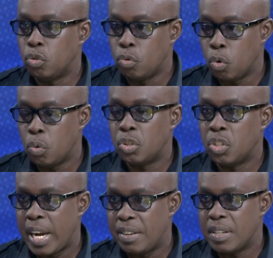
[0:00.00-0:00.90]
growth
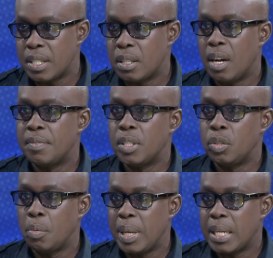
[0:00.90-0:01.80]
drivers of the
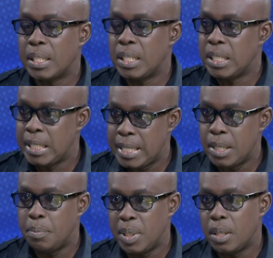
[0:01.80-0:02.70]
Jamaica, the
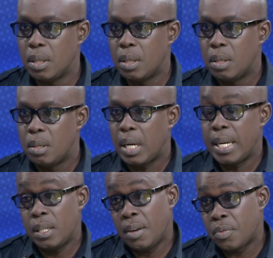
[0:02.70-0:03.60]
GDP. Right, yes.
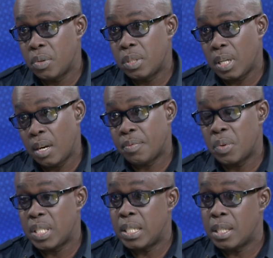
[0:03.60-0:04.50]
And of course, and of
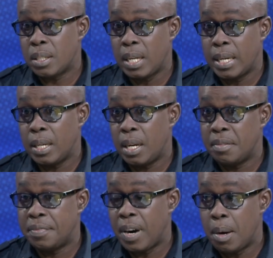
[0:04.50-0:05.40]
course, it is, and,
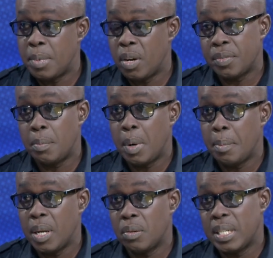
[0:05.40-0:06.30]
and farming, you
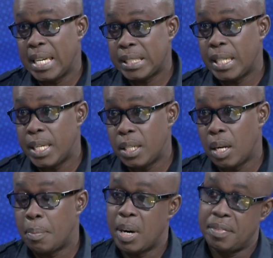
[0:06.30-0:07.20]
remember, you know, nationally,
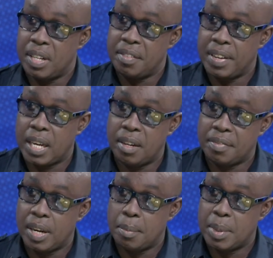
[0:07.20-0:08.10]
and apart from the effect on the
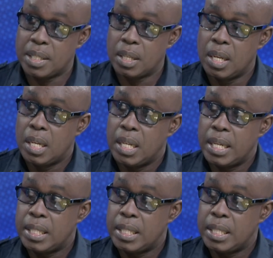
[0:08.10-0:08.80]
farmers, mm.